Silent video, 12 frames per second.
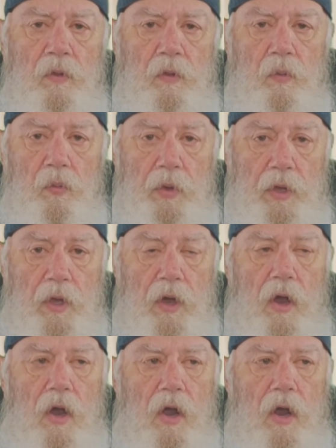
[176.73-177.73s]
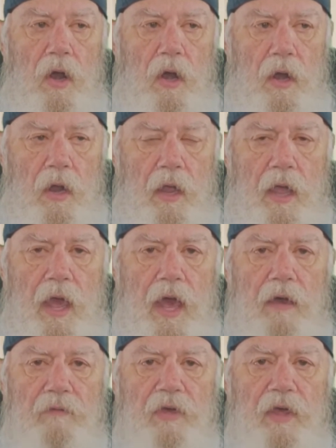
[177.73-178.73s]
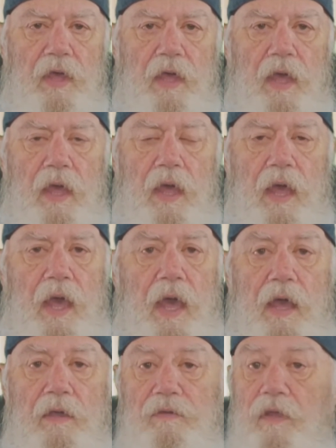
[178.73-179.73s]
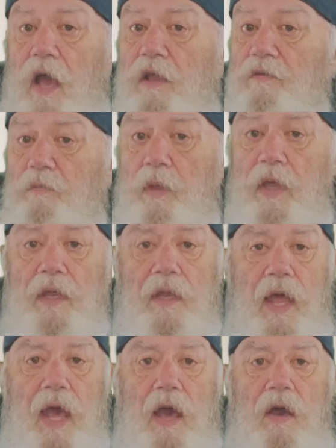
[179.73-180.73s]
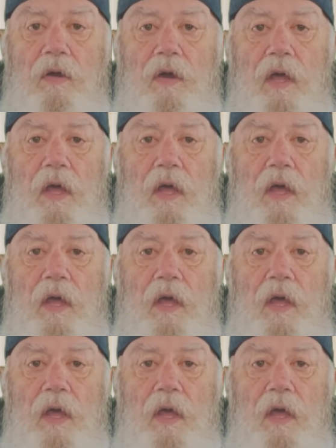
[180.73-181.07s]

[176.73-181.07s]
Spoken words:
We are having, as I speak now,